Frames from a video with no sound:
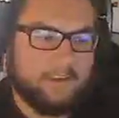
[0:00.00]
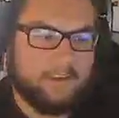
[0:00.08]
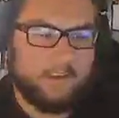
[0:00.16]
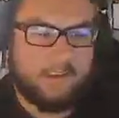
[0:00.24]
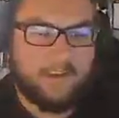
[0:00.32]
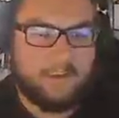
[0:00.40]

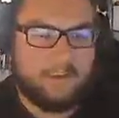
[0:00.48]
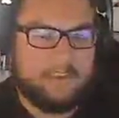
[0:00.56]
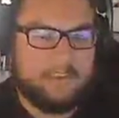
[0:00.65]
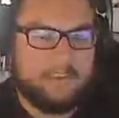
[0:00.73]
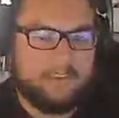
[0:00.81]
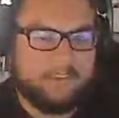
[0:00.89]
I
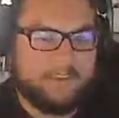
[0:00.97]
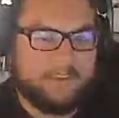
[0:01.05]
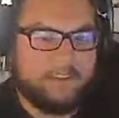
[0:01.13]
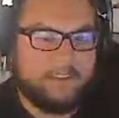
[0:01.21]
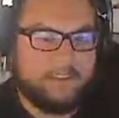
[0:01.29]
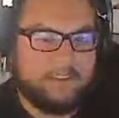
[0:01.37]
think
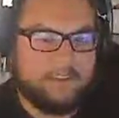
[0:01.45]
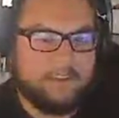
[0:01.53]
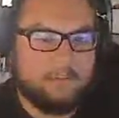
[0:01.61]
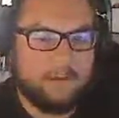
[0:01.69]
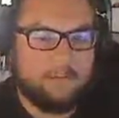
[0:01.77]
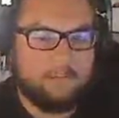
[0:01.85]
that
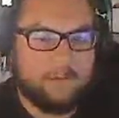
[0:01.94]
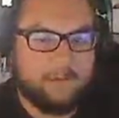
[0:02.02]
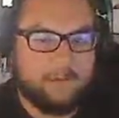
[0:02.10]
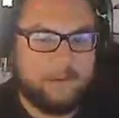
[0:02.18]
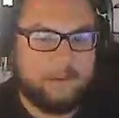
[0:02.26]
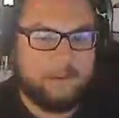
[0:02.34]
might be a
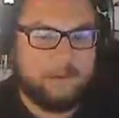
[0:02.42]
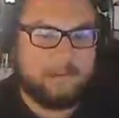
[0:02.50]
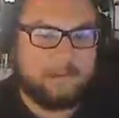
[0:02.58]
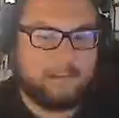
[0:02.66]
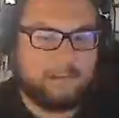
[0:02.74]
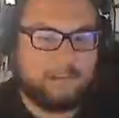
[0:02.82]
good
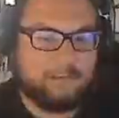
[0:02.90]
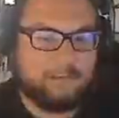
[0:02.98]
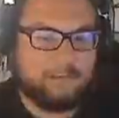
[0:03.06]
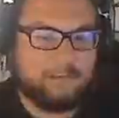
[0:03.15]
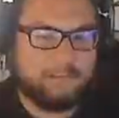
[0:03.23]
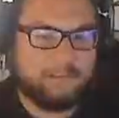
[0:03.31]
question.
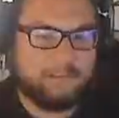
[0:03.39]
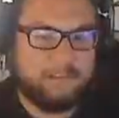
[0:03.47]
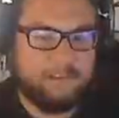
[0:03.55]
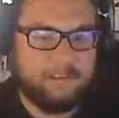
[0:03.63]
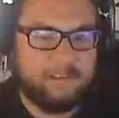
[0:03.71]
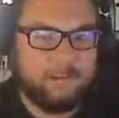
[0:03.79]

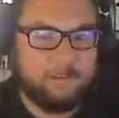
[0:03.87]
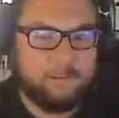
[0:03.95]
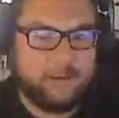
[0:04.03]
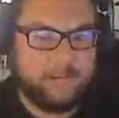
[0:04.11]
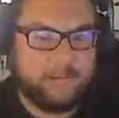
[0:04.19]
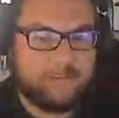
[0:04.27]
Her
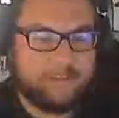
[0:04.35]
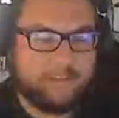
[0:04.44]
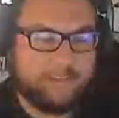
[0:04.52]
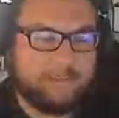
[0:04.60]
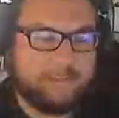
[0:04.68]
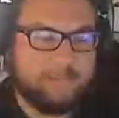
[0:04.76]
prices
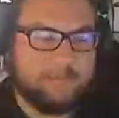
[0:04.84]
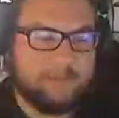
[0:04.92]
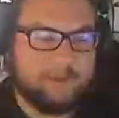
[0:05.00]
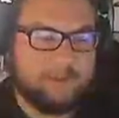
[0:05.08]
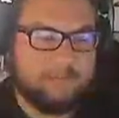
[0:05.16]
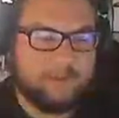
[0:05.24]
did seem
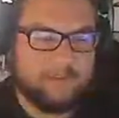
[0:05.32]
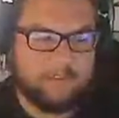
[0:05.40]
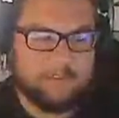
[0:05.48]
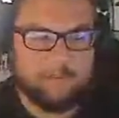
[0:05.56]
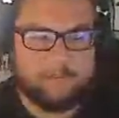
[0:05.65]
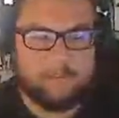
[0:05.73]
very
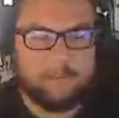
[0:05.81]
reasonable.